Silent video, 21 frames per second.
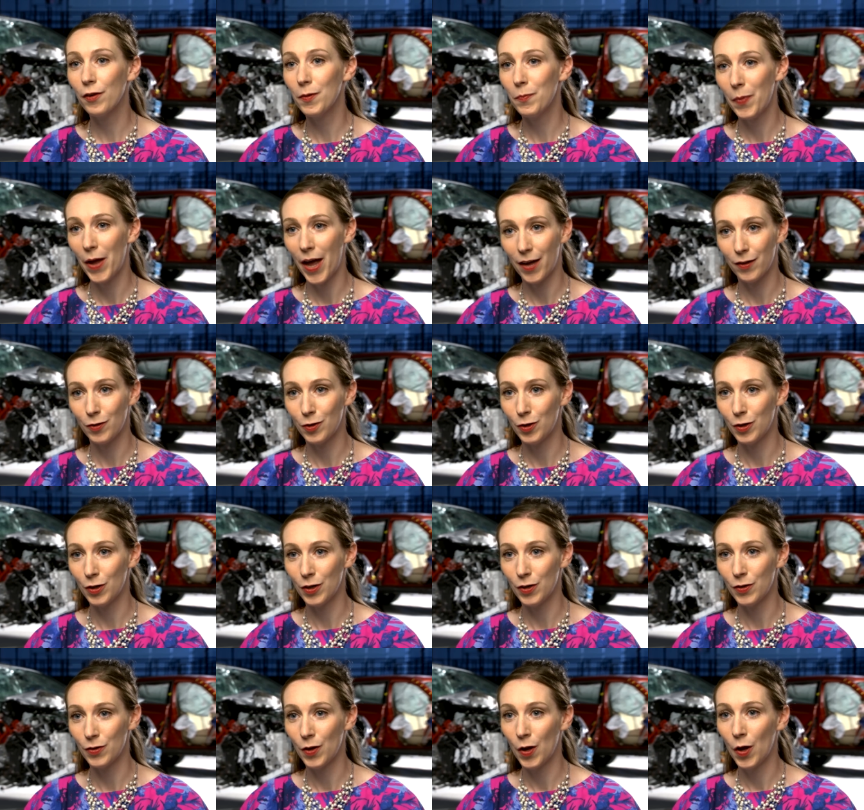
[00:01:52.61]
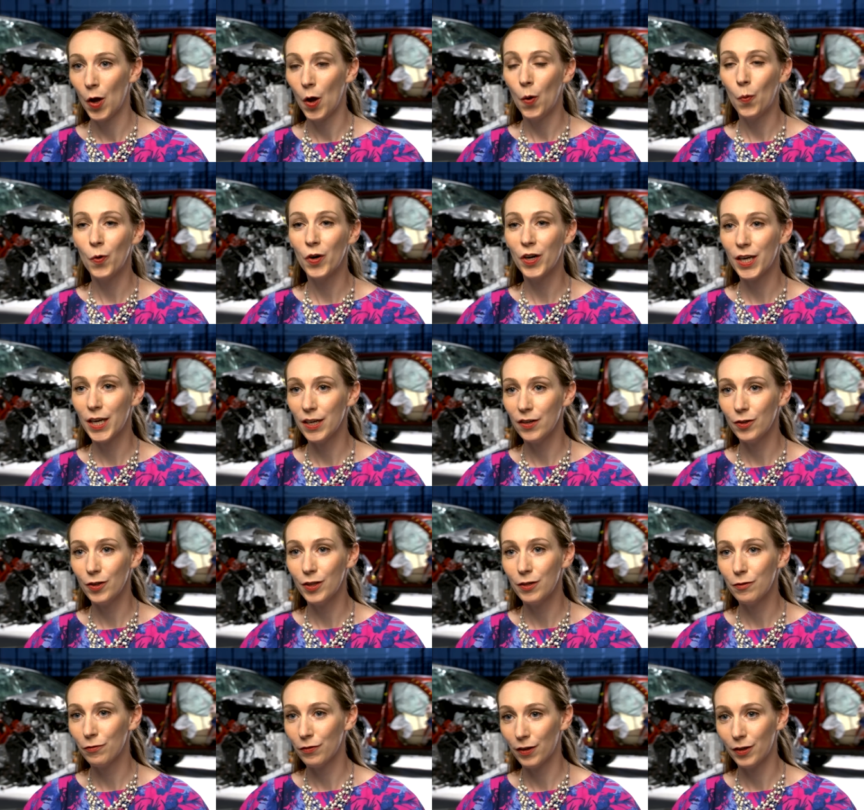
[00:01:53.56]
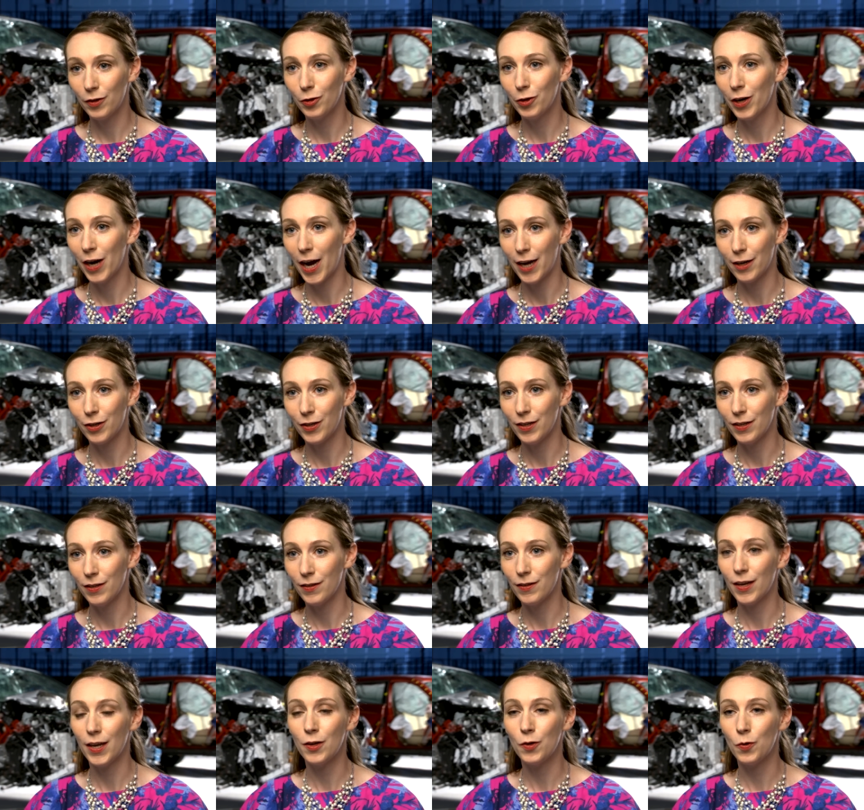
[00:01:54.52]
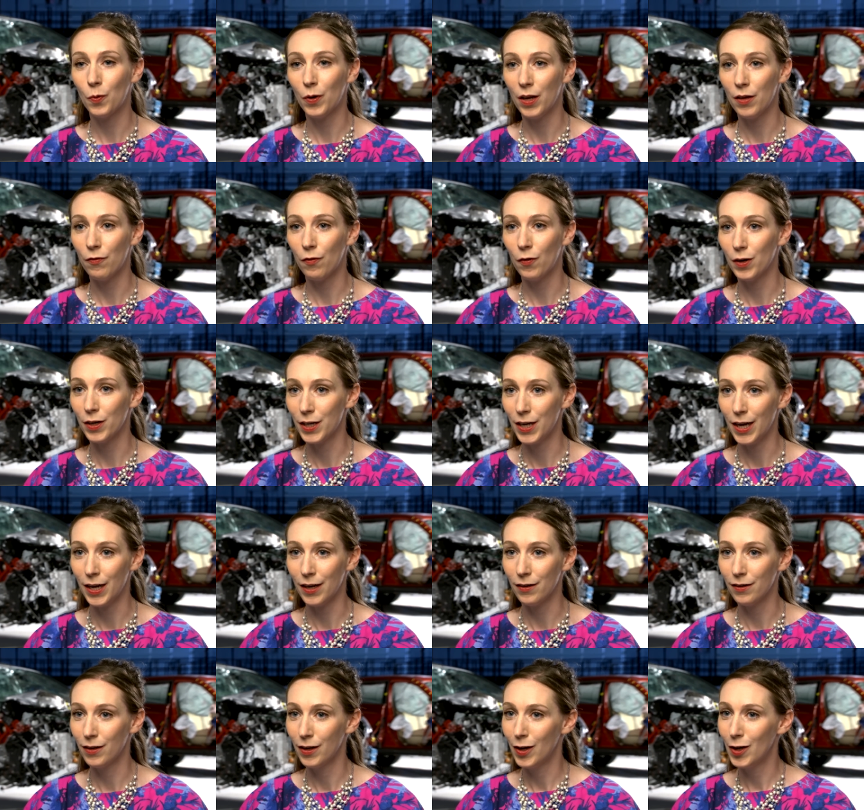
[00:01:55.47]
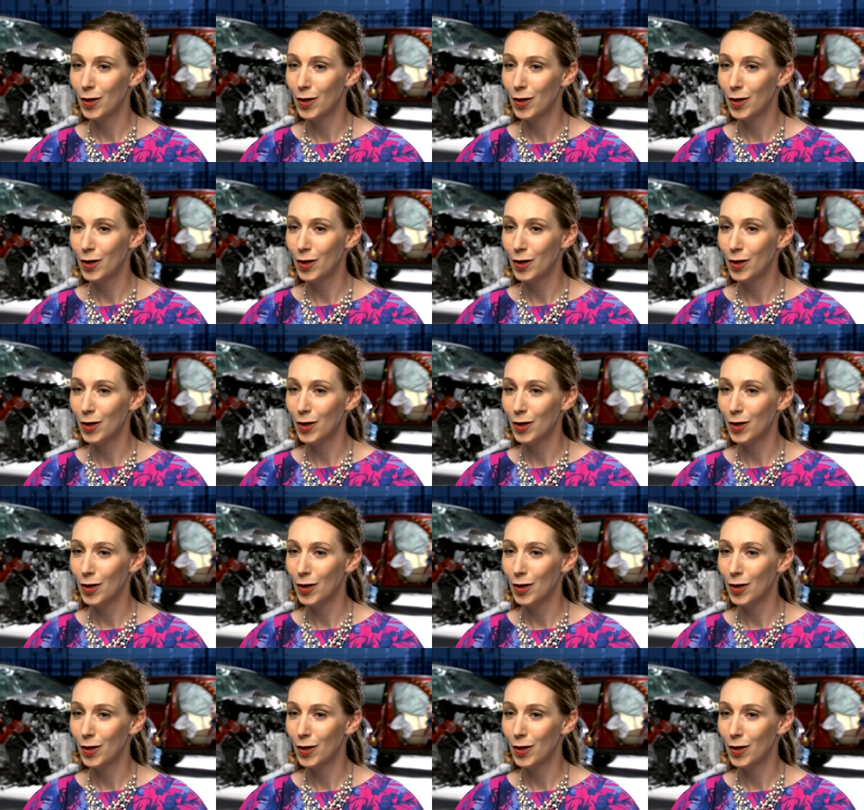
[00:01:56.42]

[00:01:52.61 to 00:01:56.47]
front passengers were killed in frontal crashes in 2014,